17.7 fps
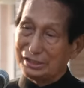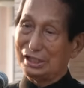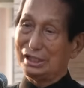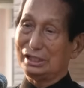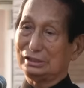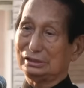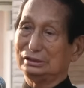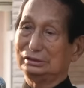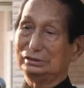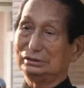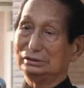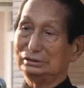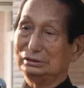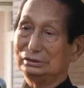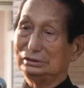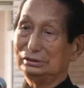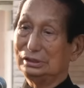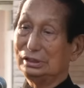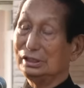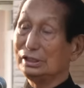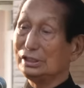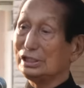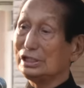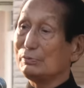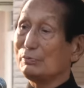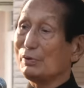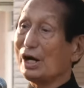chap.
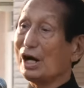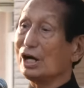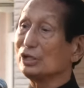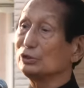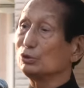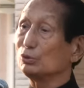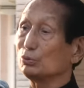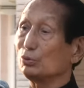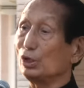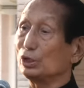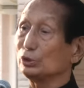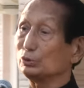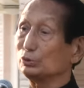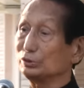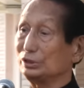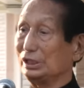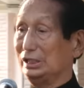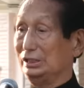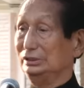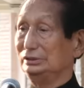Iba, no go don't.